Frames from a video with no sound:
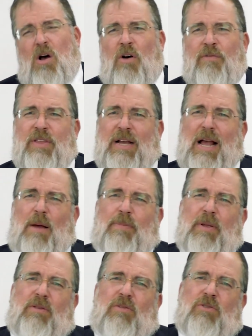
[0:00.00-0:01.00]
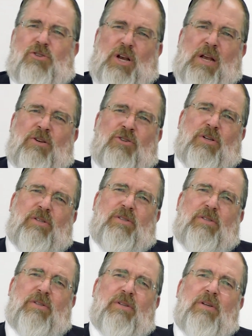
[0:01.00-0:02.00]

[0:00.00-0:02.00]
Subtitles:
of the capital changes.